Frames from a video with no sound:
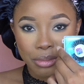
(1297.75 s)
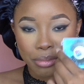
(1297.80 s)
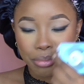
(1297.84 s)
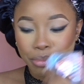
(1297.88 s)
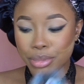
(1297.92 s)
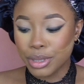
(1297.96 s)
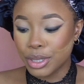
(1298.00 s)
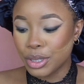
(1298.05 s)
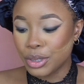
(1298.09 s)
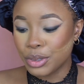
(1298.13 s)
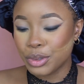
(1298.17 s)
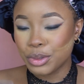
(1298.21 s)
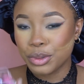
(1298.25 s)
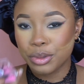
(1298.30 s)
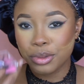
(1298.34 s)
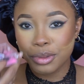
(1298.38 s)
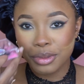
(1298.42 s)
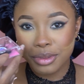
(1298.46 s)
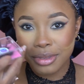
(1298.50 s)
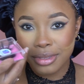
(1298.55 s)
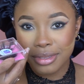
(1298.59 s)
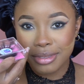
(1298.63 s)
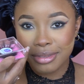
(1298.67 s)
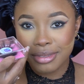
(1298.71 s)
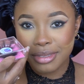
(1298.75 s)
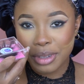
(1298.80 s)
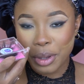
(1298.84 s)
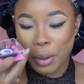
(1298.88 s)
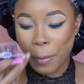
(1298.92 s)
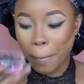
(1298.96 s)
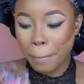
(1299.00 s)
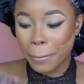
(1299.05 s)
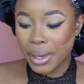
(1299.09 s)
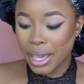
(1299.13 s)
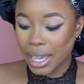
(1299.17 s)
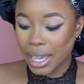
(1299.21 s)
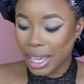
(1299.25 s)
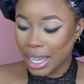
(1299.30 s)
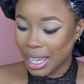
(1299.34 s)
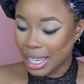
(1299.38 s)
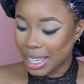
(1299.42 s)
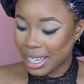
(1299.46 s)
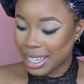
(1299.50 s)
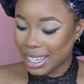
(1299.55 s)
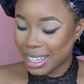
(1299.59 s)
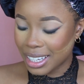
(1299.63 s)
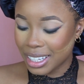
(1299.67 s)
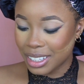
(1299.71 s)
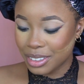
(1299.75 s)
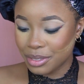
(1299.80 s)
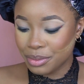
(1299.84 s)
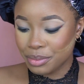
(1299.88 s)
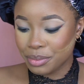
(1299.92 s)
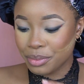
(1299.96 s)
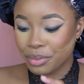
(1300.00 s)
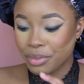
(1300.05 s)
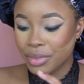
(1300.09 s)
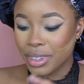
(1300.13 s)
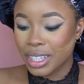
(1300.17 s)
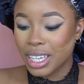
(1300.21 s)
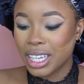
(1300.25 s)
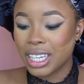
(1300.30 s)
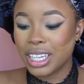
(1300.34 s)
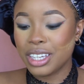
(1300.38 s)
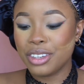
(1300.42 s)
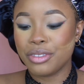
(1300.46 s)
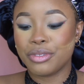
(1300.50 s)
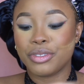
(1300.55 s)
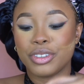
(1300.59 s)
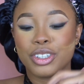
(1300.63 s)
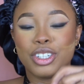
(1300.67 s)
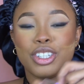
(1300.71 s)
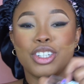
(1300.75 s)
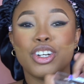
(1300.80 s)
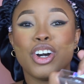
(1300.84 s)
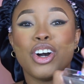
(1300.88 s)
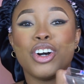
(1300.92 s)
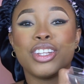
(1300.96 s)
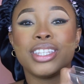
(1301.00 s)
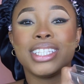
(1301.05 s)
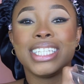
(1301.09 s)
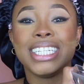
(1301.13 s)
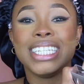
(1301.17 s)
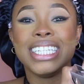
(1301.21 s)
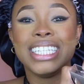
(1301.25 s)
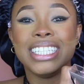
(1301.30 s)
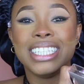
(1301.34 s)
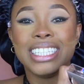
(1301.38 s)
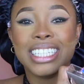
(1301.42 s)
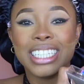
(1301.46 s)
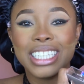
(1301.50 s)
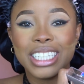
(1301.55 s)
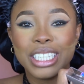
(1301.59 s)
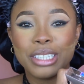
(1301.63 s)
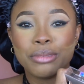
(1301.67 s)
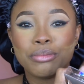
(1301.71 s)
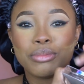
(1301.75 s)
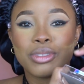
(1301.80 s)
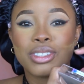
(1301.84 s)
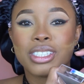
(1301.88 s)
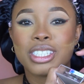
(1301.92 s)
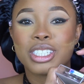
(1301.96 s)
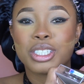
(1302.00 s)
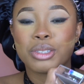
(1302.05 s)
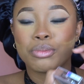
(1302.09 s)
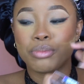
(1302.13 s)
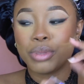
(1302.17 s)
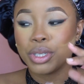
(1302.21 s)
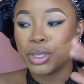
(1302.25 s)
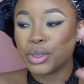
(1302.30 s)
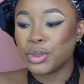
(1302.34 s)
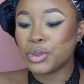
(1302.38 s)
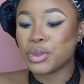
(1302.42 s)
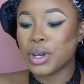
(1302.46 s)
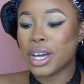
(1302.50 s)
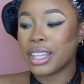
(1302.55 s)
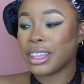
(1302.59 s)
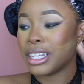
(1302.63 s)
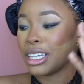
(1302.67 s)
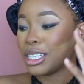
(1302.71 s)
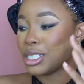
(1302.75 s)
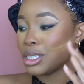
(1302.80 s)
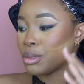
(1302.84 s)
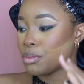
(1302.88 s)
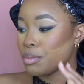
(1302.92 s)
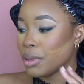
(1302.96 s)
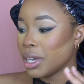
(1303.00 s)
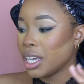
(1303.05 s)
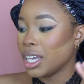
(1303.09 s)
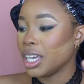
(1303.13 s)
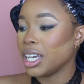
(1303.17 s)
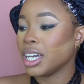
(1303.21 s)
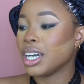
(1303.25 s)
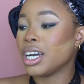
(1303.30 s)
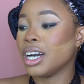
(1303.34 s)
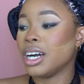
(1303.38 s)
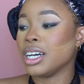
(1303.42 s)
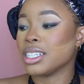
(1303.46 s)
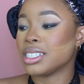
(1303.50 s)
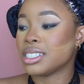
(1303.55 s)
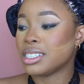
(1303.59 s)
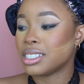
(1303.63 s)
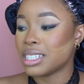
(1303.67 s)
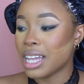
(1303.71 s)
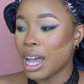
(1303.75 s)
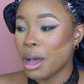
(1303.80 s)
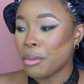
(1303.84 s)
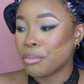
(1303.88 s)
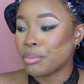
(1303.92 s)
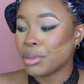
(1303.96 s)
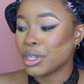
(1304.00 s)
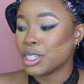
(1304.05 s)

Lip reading: Blue, pink. Even on the names, there's blue and there's pink. Her stamp